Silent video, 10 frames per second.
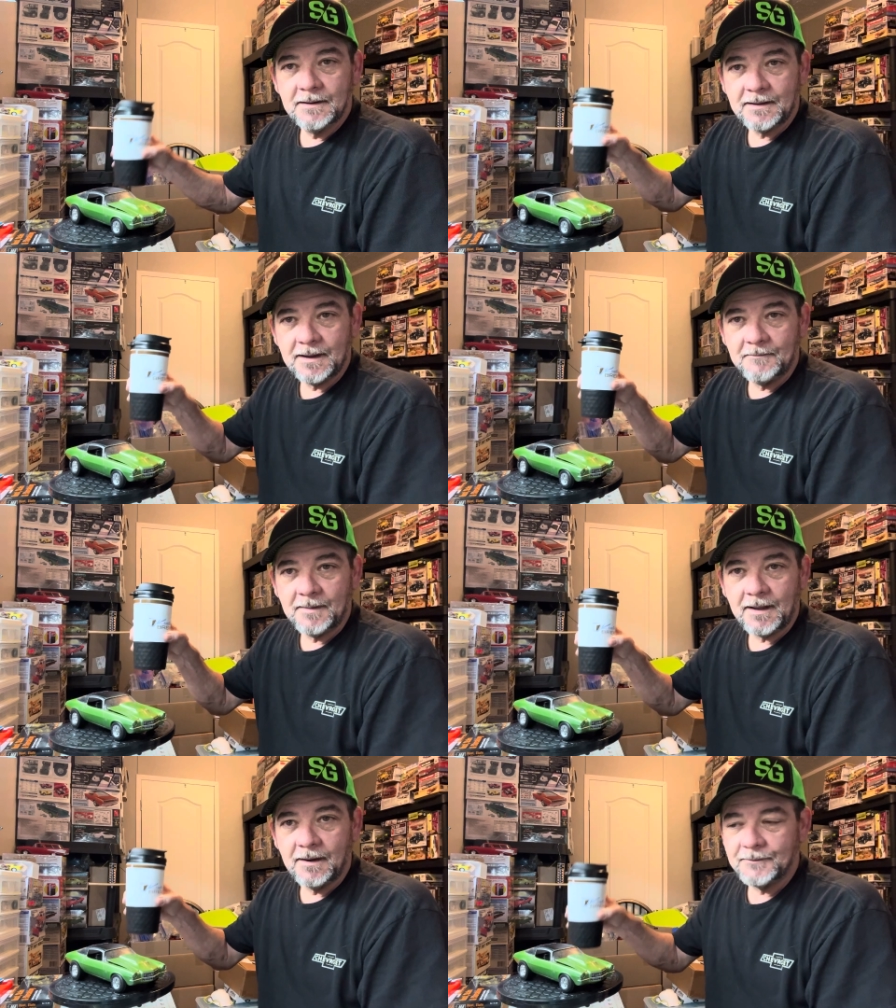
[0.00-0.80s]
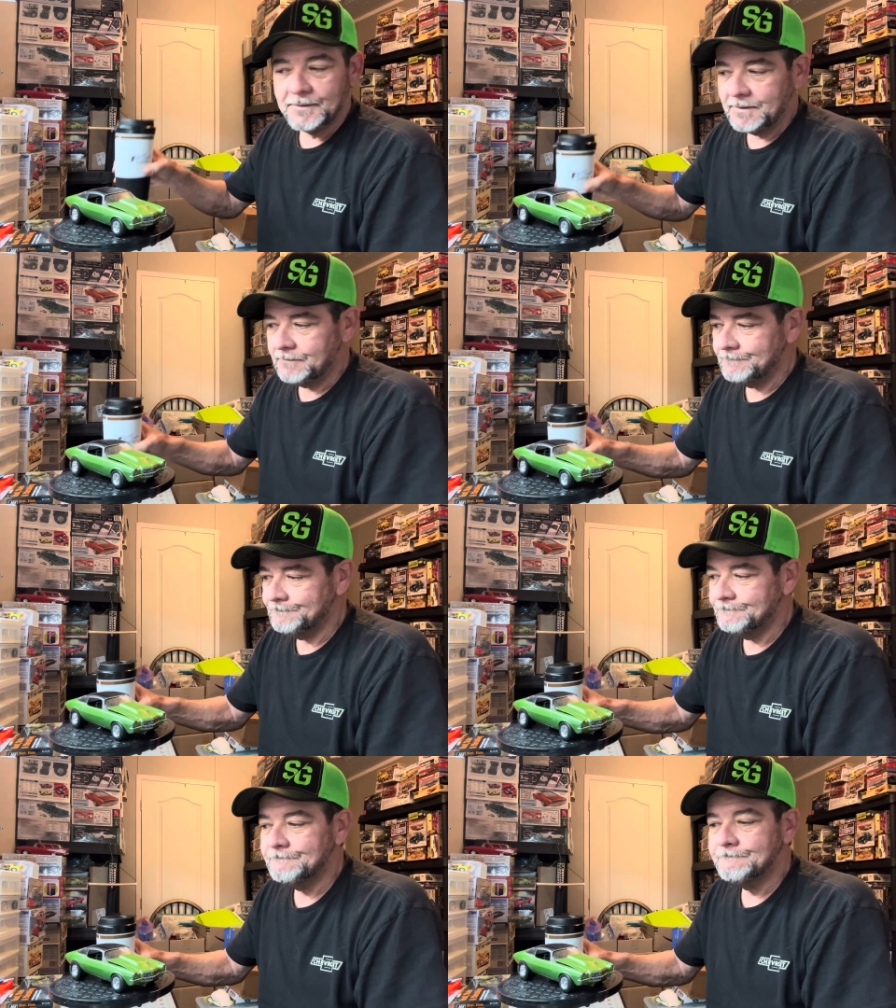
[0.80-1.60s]
Got my coffee,
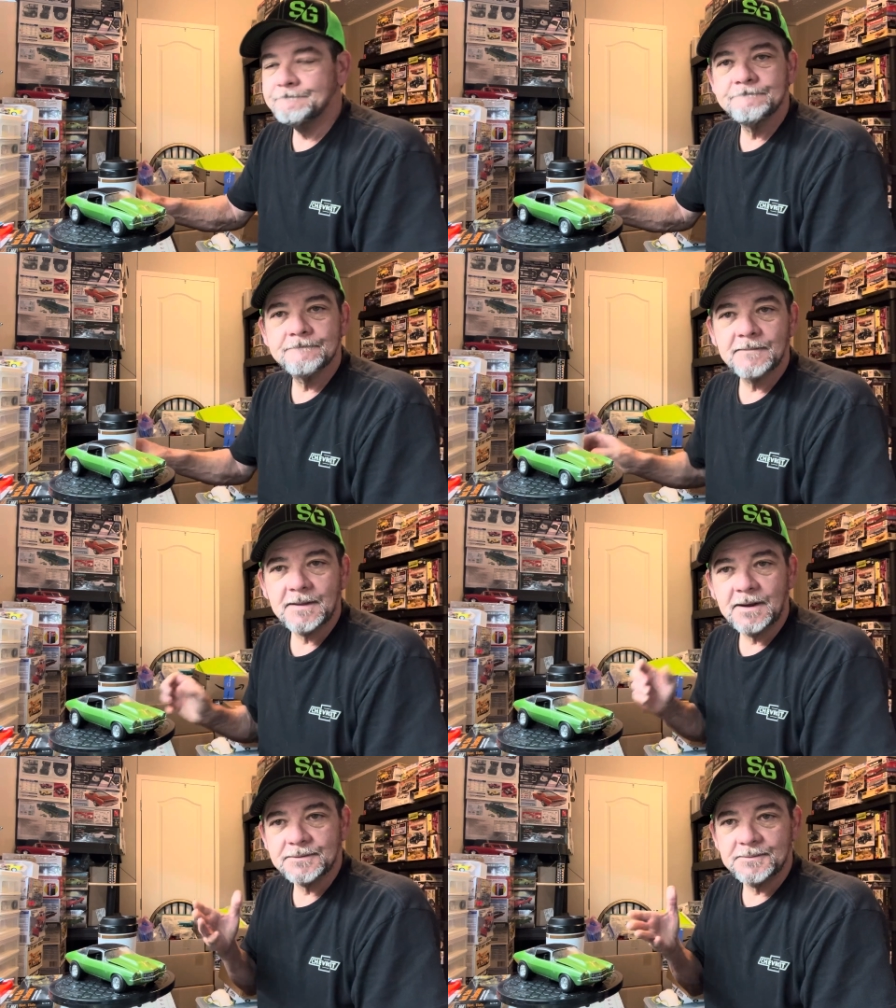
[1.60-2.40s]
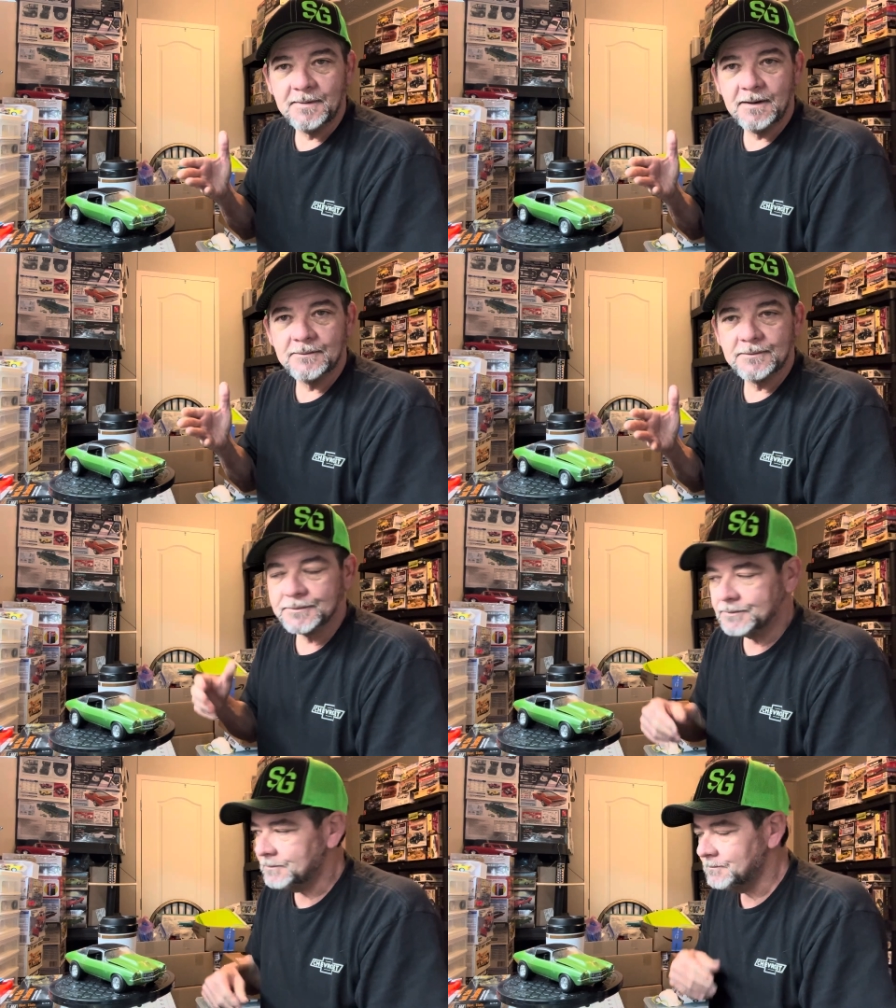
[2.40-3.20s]
got some models.
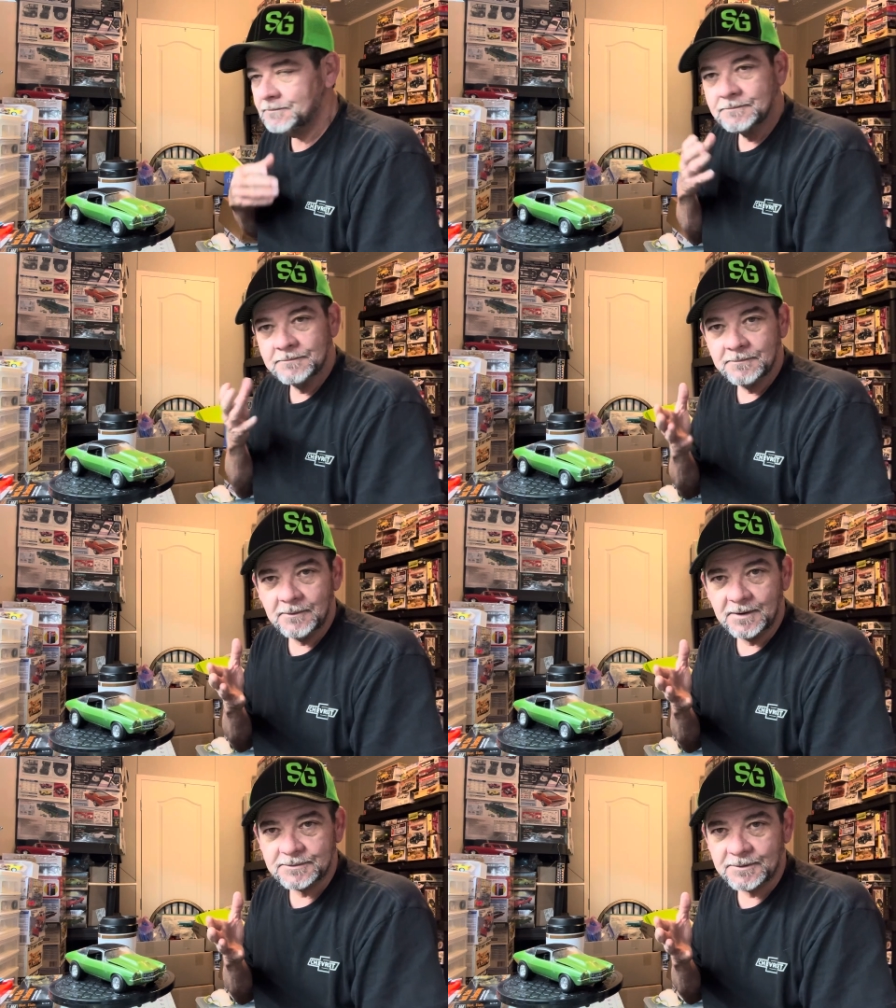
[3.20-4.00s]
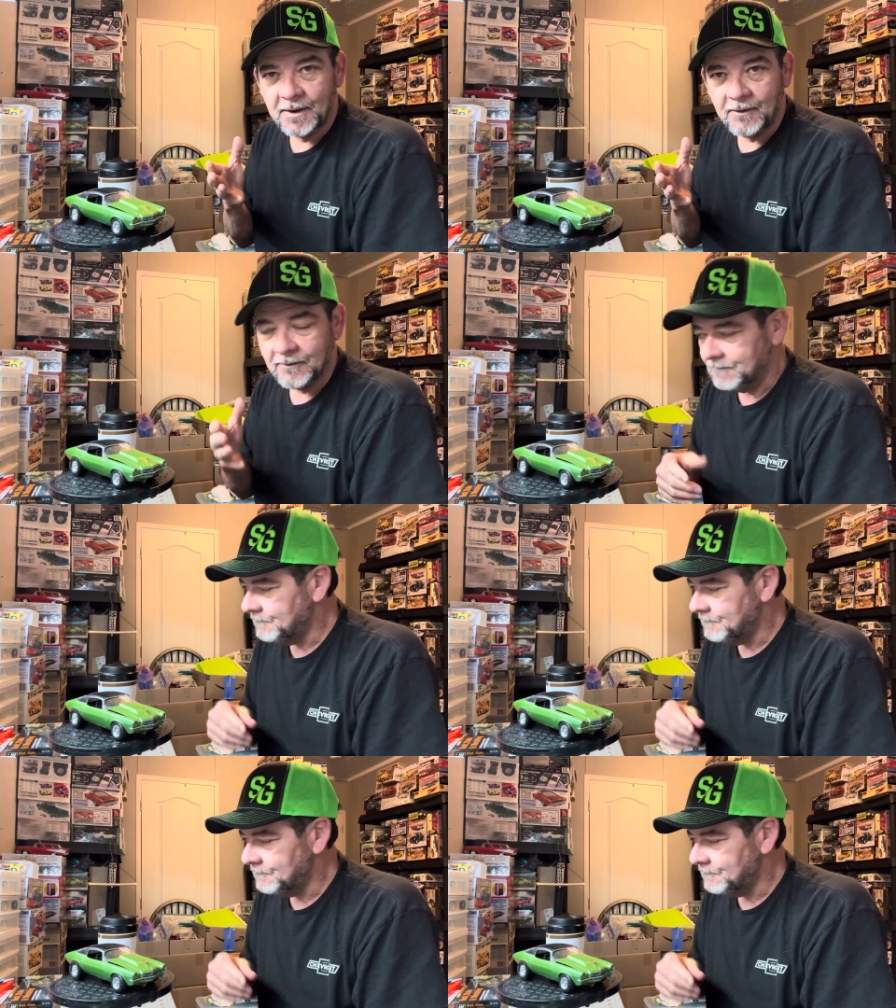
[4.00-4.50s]
Let's talk.